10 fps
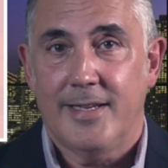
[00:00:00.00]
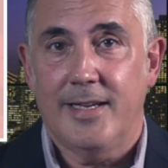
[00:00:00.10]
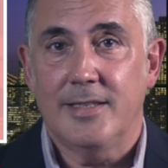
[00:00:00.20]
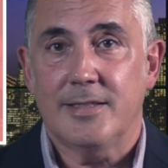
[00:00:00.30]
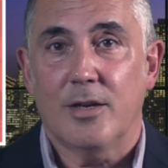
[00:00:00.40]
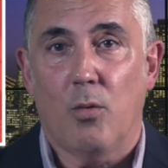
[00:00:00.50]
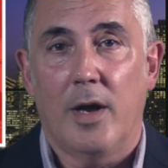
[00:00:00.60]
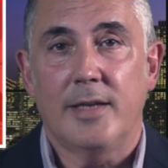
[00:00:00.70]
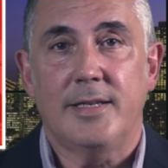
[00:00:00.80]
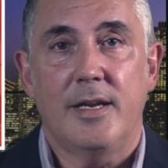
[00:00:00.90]
is
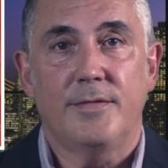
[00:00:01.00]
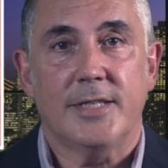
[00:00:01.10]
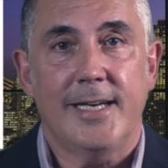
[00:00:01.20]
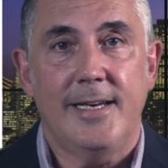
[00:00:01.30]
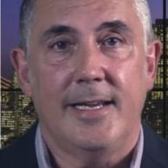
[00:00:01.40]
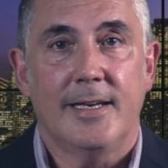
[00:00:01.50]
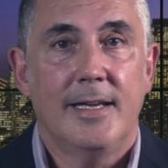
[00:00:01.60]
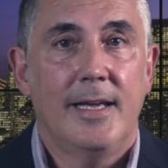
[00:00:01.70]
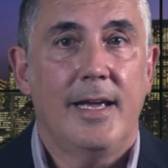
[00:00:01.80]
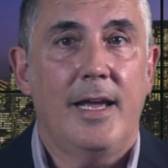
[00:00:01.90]
quantitative tightening
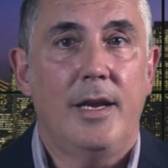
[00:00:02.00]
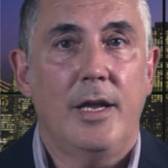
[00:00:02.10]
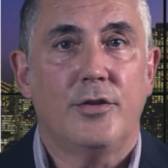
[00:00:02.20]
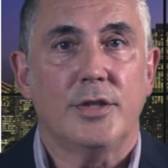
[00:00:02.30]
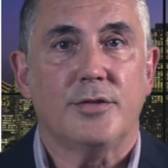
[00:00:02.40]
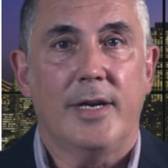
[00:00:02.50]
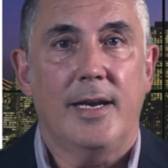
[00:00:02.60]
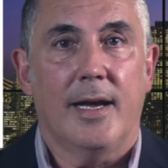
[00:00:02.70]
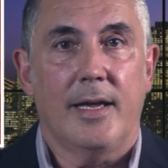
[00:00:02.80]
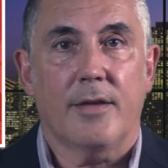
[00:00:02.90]
and interest
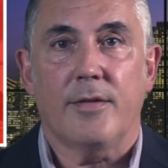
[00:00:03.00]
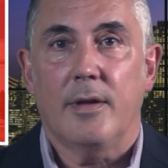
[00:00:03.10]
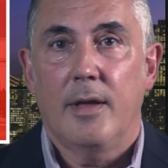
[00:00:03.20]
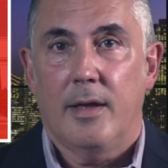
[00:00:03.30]
rate hikes,